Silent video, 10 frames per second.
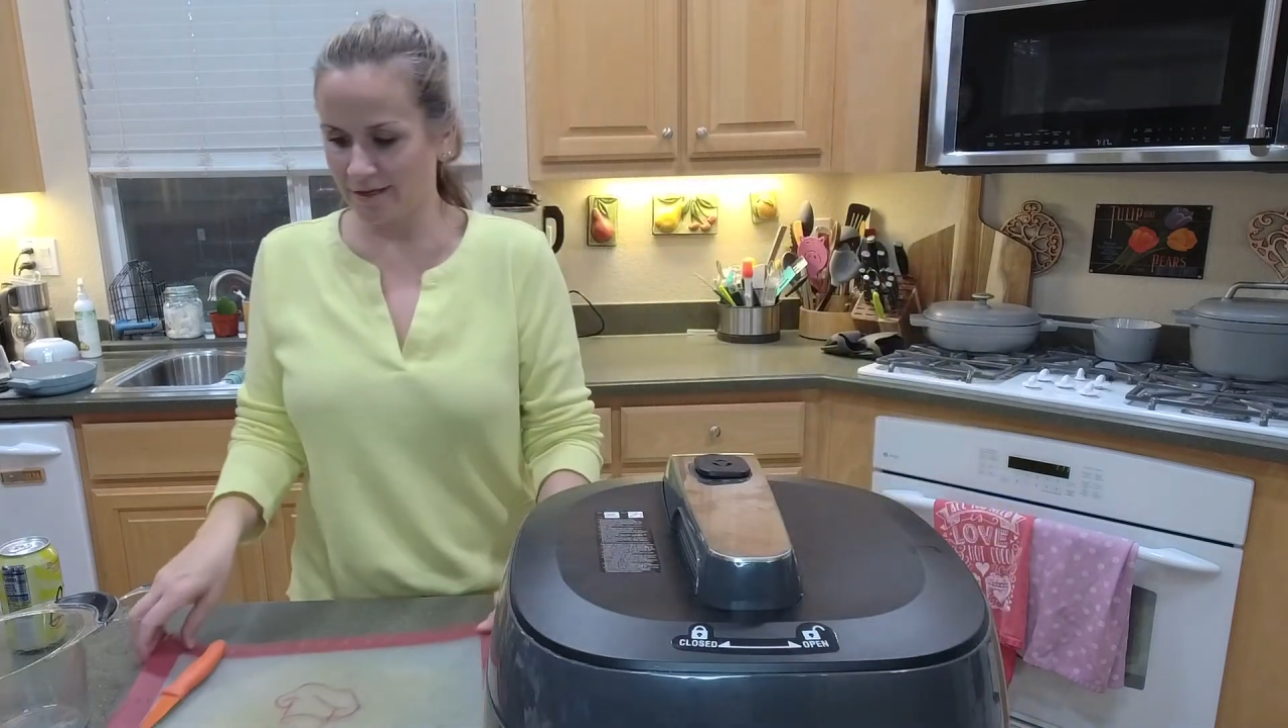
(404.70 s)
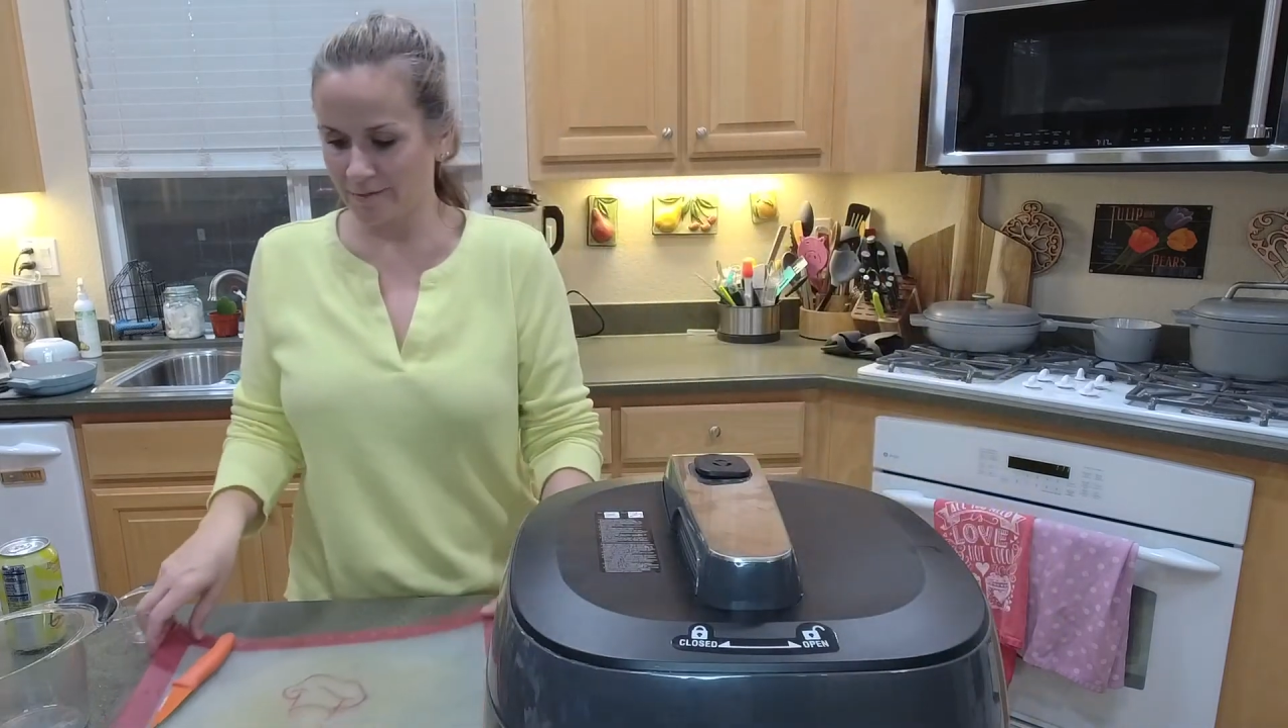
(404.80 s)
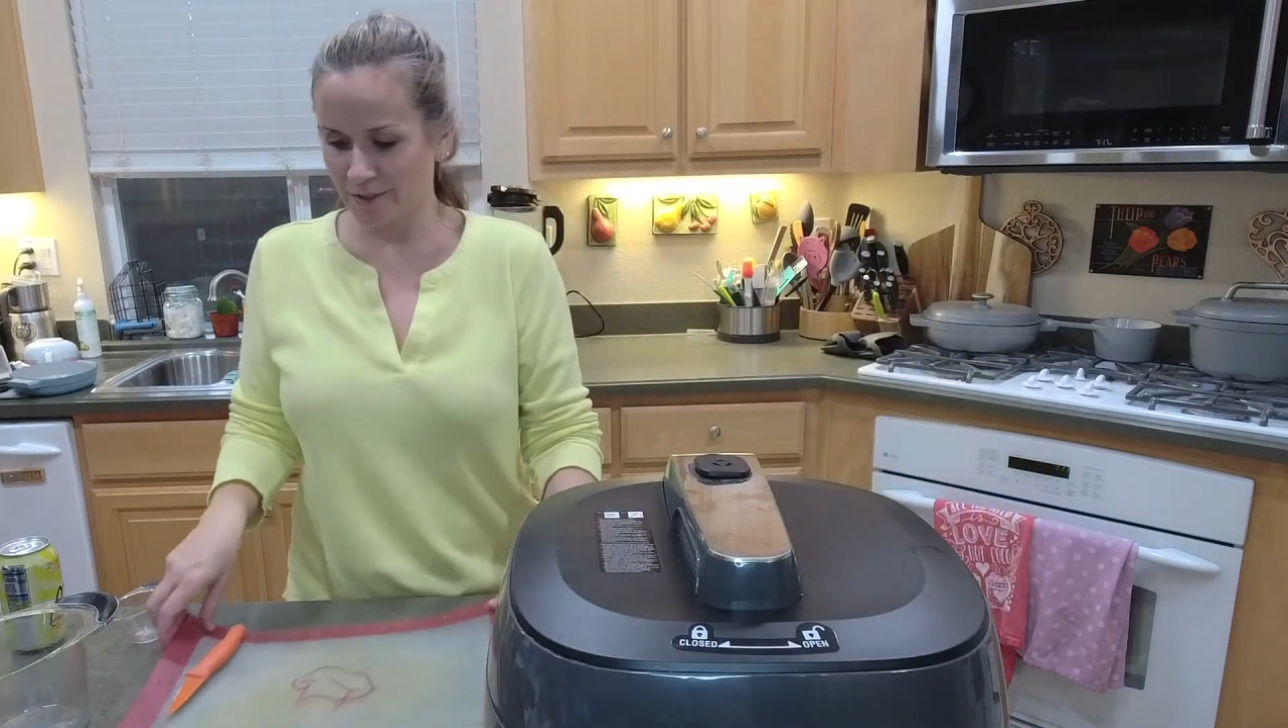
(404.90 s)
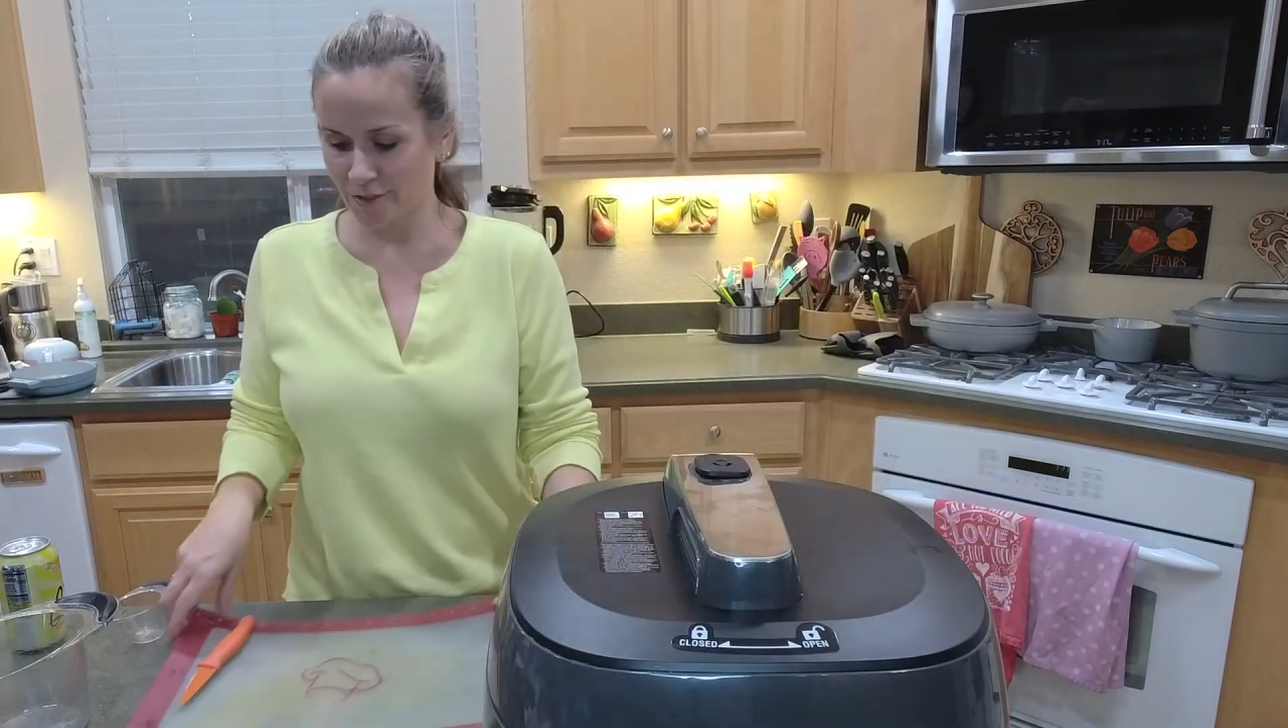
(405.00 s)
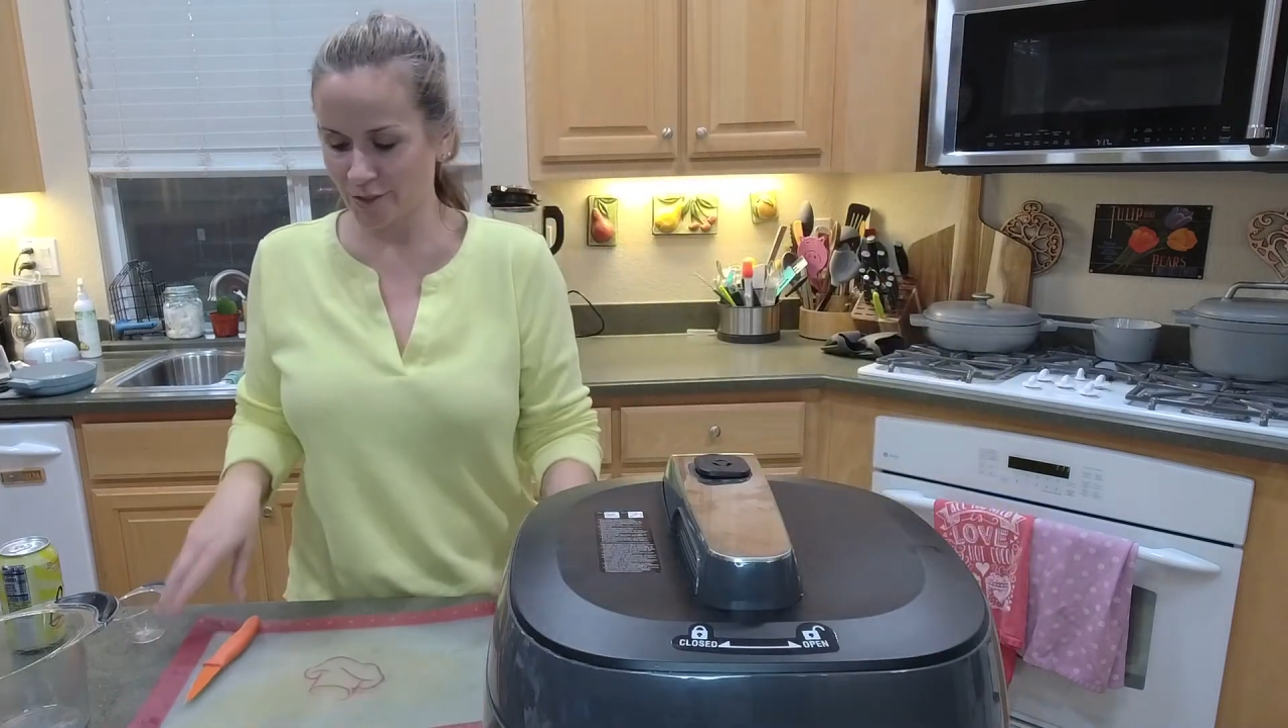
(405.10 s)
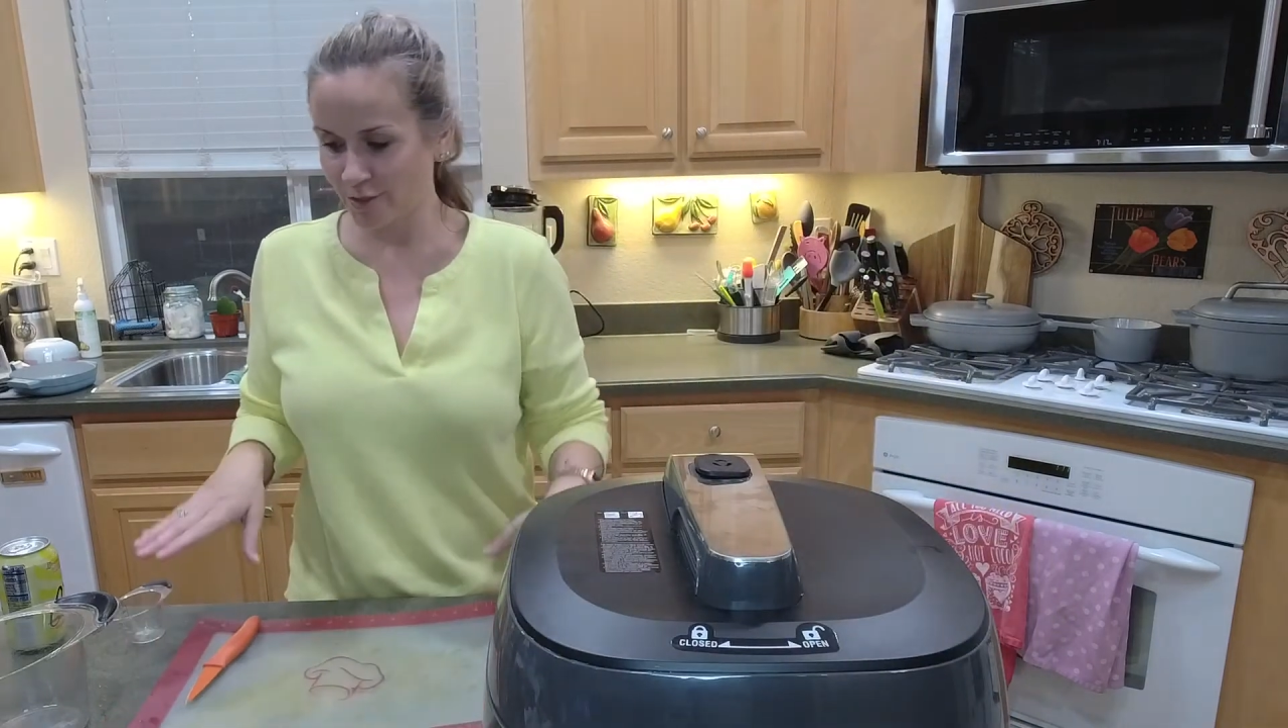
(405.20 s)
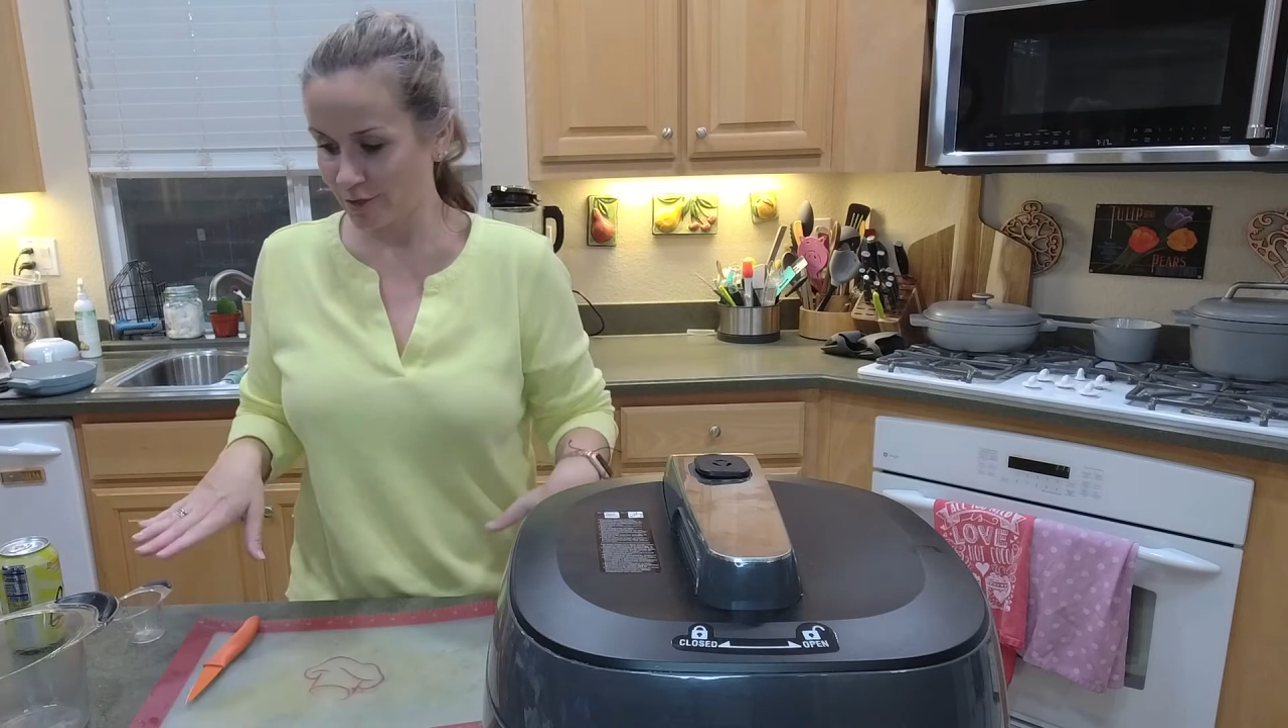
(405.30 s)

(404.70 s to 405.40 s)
gonna show you